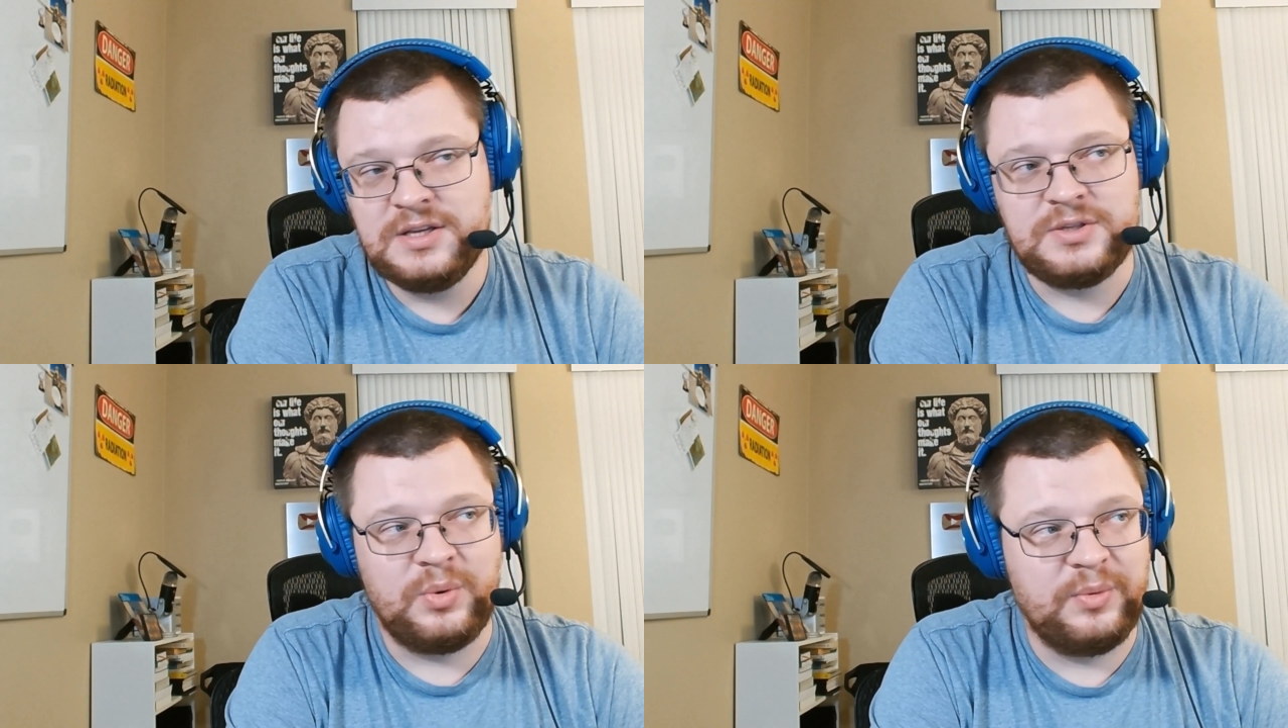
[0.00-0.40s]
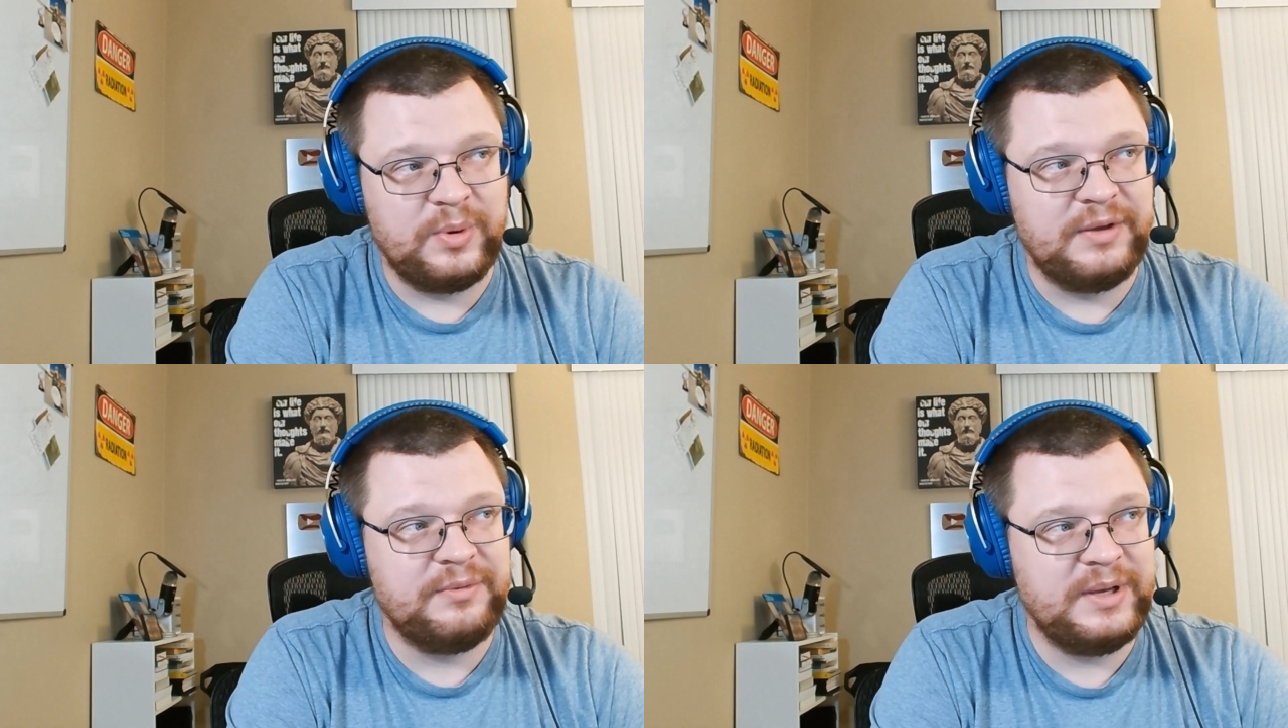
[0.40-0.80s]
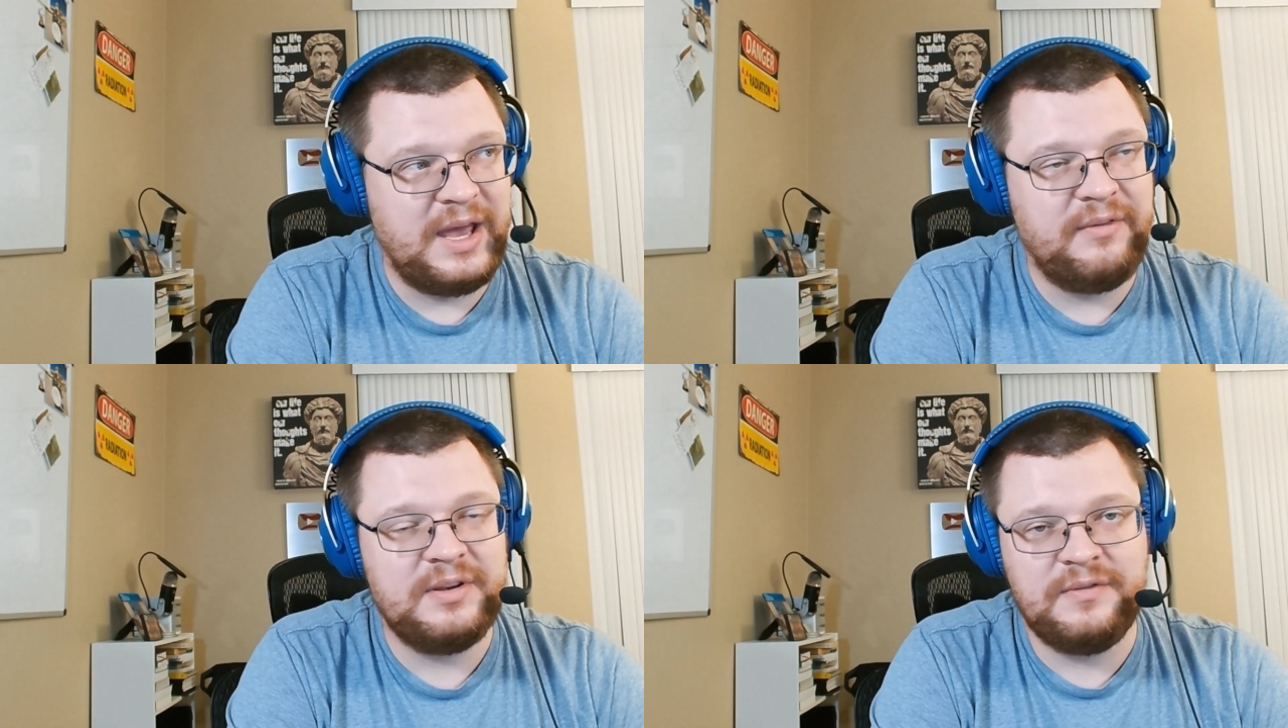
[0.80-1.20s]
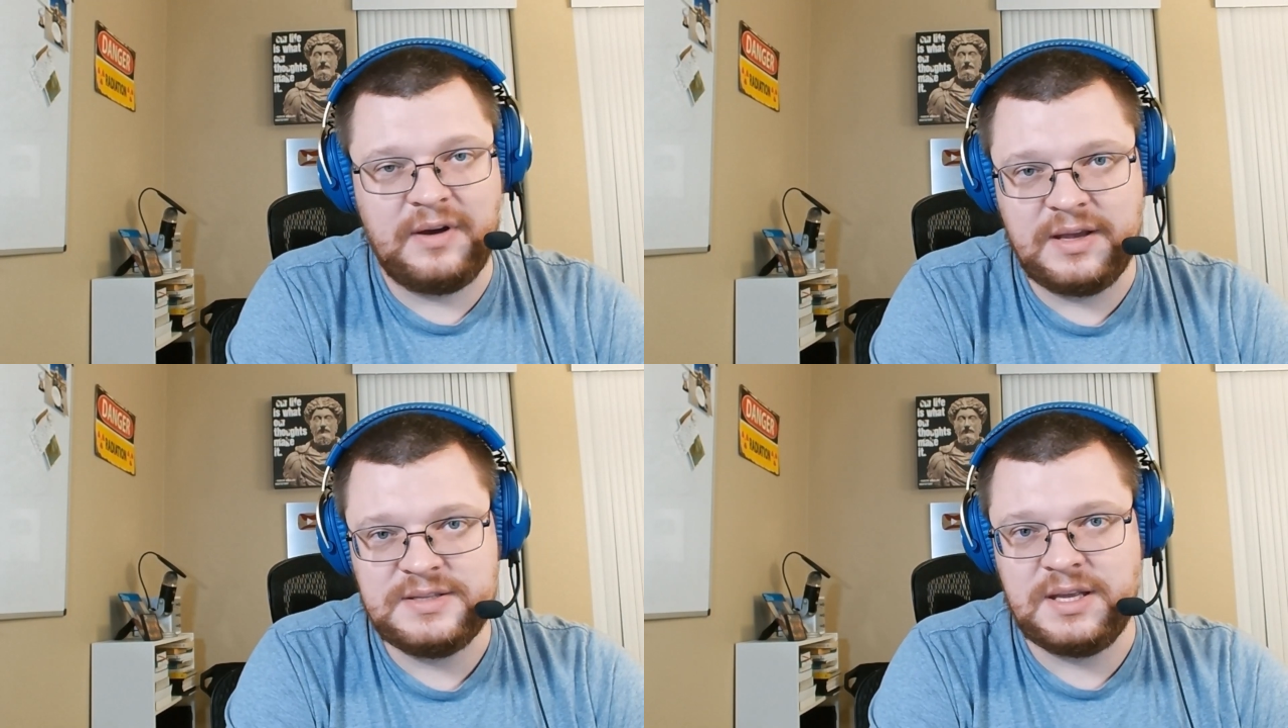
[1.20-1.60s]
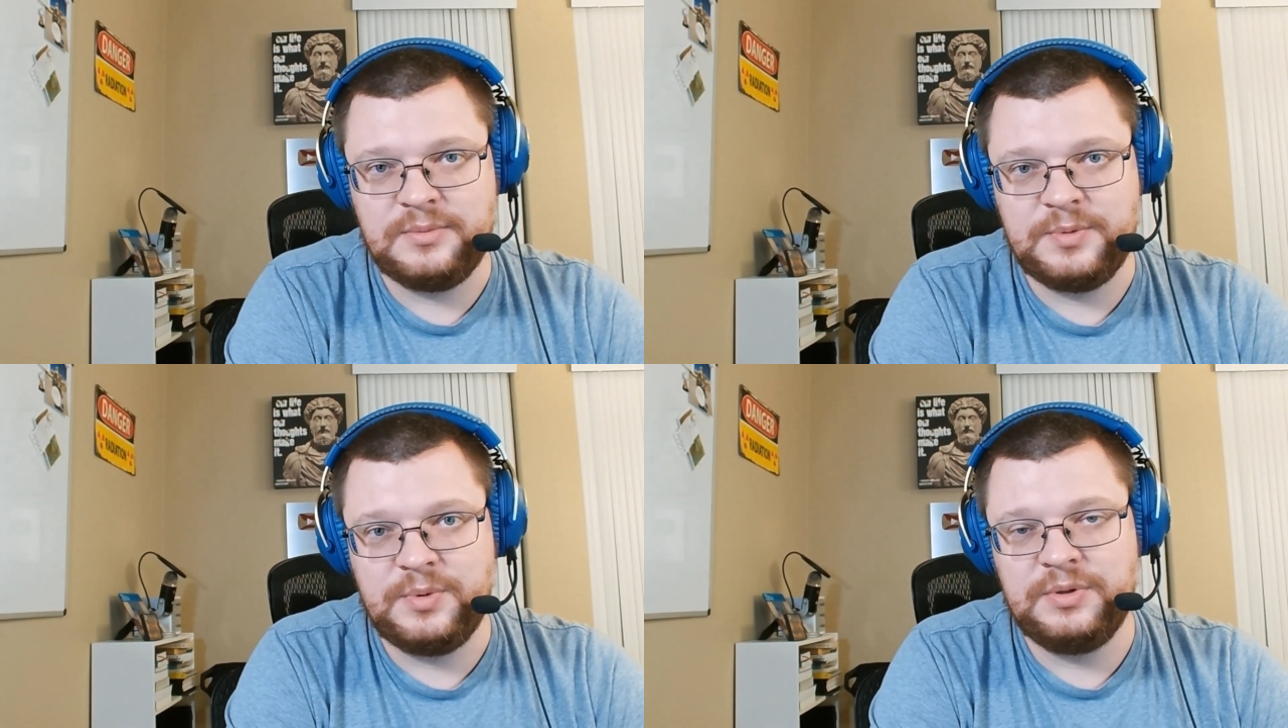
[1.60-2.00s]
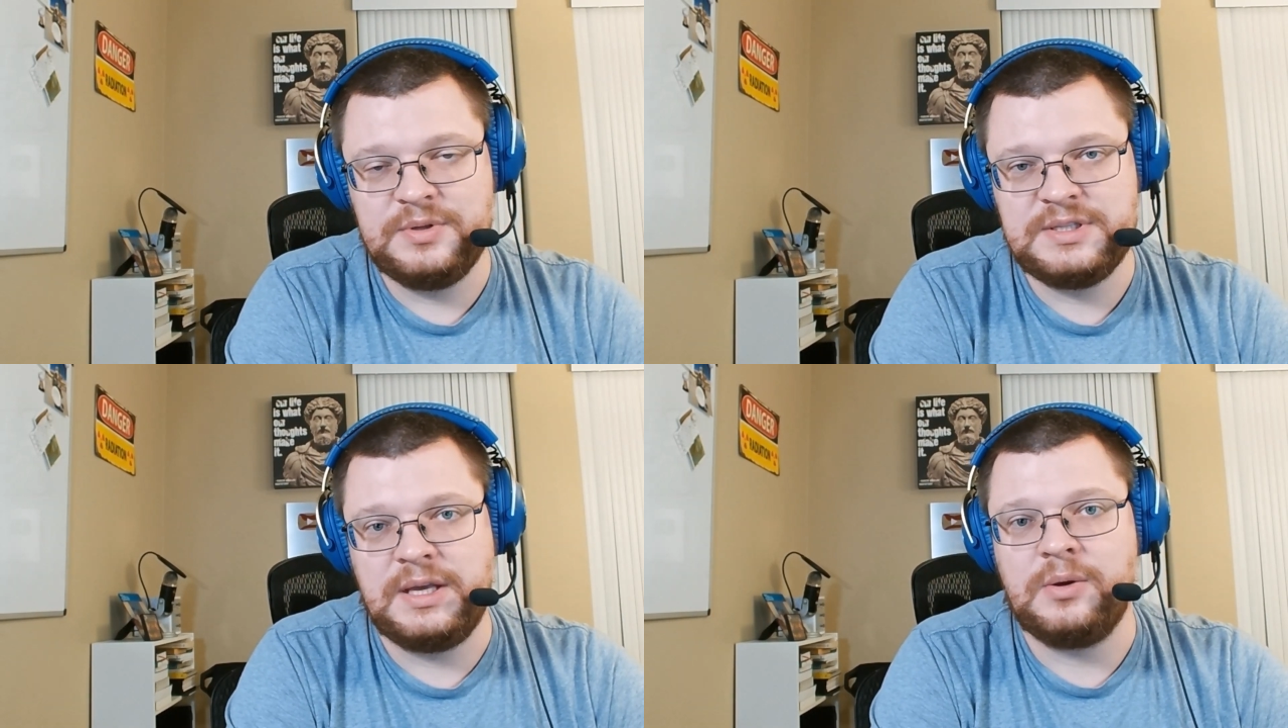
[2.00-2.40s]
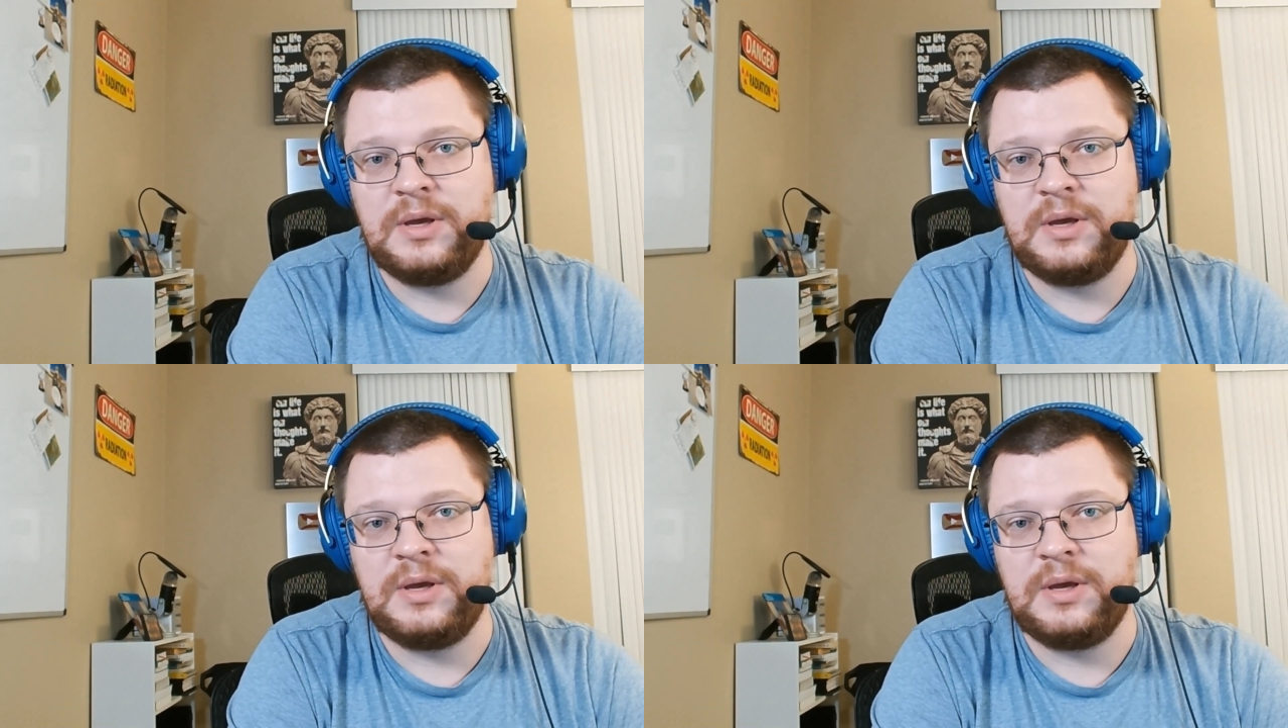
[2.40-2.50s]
So if we have a device and we want to say,